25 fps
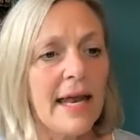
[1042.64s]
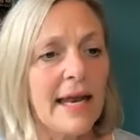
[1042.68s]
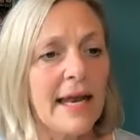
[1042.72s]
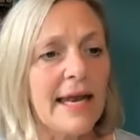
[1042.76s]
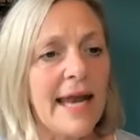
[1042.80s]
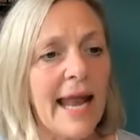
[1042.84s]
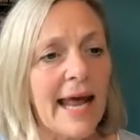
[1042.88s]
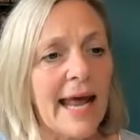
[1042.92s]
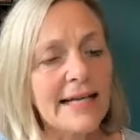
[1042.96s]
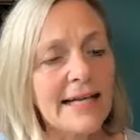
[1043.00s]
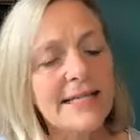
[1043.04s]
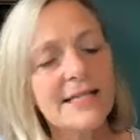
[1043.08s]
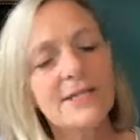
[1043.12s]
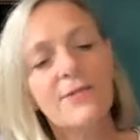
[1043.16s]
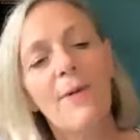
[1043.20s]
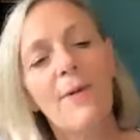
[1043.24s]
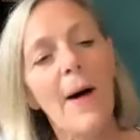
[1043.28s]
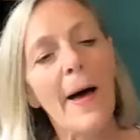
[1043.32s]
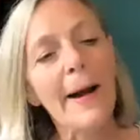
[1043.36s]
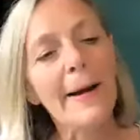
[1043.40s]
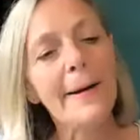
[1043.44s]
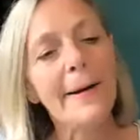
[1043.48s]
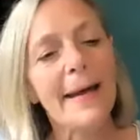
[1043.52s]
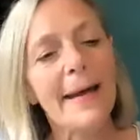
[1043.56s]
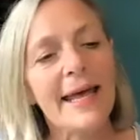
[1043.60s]
Next
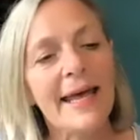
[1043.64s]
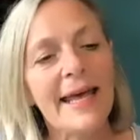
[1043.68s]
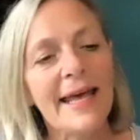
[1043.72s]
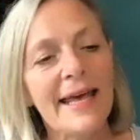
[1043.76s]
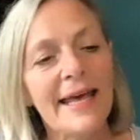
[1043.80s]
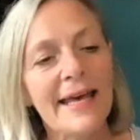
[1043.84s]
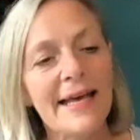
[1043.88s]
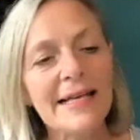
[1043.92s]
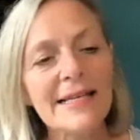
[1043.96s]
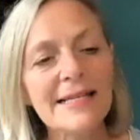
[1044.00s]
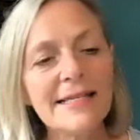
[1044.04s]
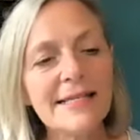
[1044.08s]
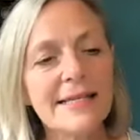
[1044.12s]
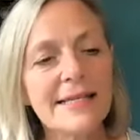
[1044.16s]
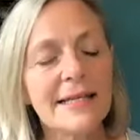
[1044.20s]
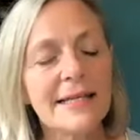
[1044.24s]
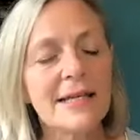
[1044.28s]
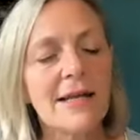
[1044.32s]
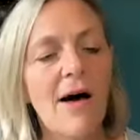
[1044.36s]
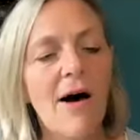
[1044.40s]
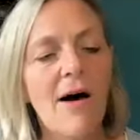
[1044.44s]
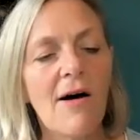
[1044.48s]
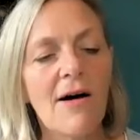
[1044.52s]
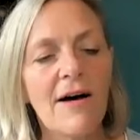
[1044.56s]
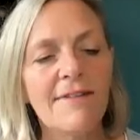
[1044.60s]
one is the
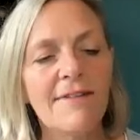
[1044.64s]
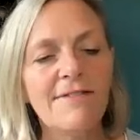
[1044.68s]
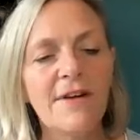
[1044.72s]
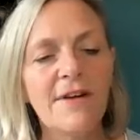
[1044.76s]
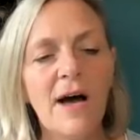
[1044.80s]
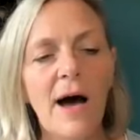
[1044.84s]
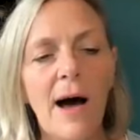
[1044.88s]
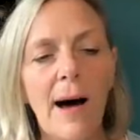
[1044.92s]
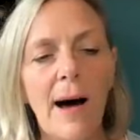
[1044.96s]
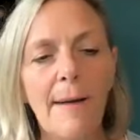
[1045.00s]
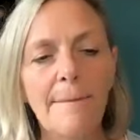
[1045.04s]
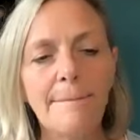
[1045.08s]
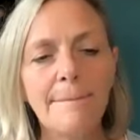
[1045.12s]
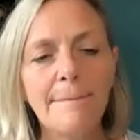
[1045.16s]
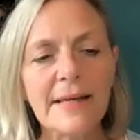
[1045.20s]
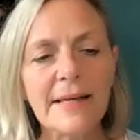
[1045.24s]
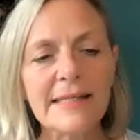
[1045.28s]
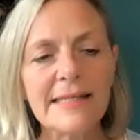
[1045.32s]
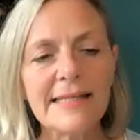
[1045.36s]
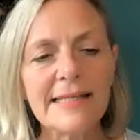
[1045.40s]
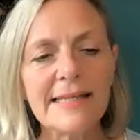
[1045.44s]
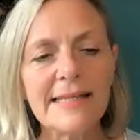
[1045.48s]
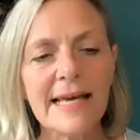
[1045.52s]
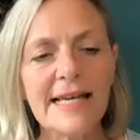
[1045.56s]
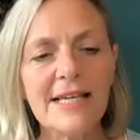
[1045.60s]
law of
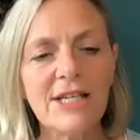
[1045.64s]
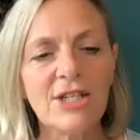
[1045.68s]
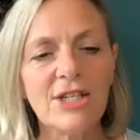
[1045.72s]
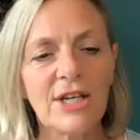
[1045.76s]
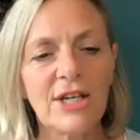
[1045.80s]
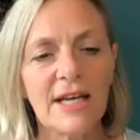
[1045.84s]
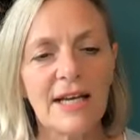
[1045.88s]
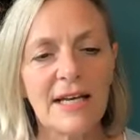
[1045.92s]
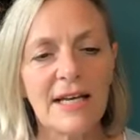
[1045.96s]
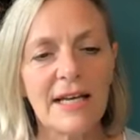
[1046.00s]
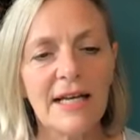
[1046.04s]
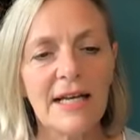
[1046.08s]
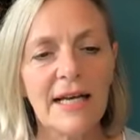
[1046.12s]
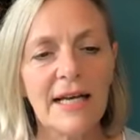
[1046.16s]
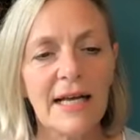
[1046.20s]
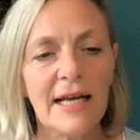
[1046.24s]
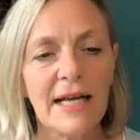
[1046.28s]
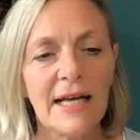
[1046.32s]
compensation.